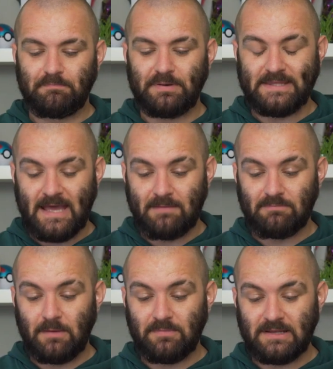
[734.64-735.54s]
But yeah,
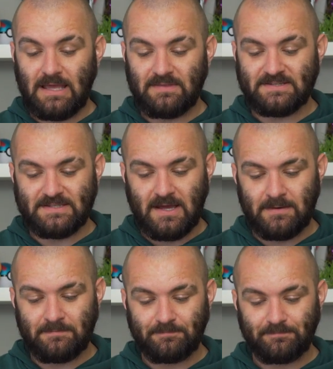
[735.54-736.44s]
I'm gonna get this
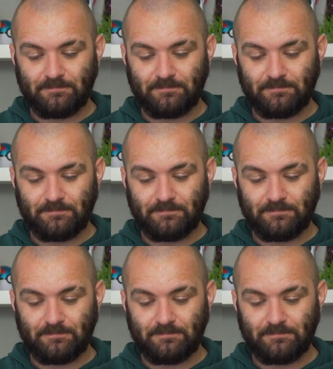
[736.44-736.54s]
done,